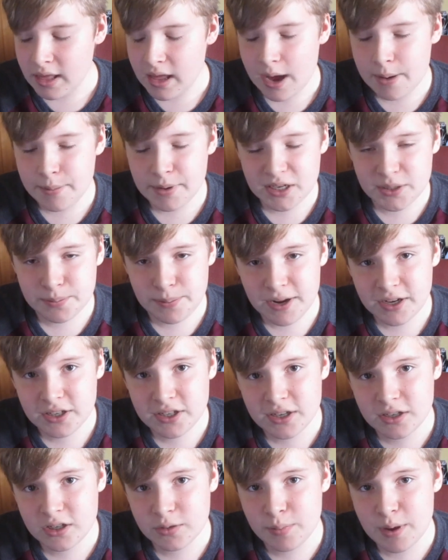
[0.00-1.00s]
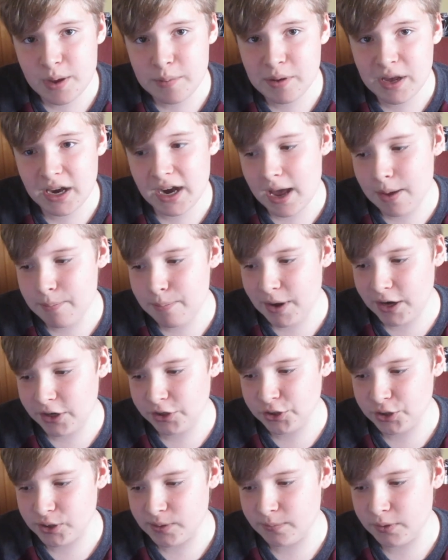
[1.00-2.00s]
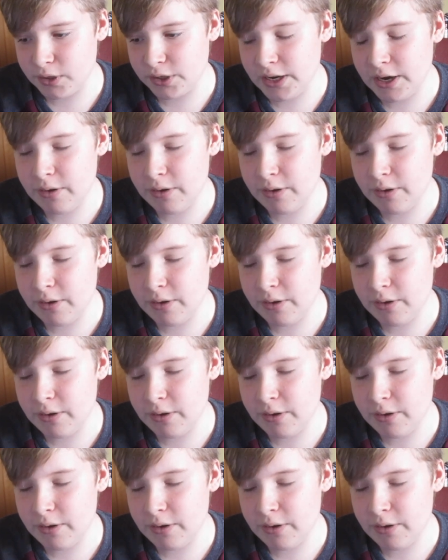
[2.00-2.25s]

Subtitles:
I'm expecting to be a bit like Basham,